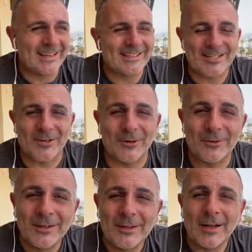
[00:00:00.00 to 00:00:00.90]
So
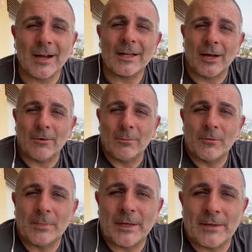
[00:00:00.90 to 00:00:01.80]
I'll carry on
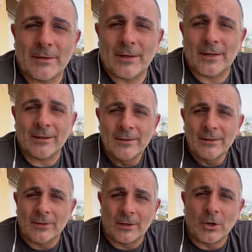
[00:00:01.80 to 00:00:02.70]
with being the
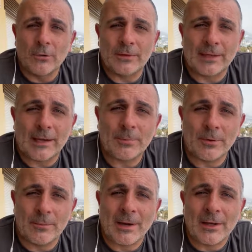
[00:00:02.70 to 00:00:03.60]
COVID leper
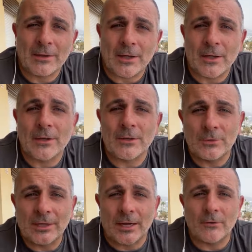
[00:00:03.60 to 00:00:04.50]
in Malaga, and you
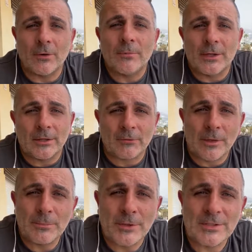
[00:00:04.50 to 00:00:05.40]
carry on being a
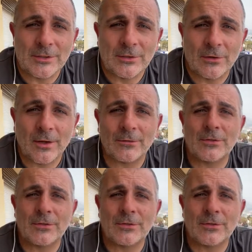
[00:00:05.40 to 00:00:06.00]
great person in your life.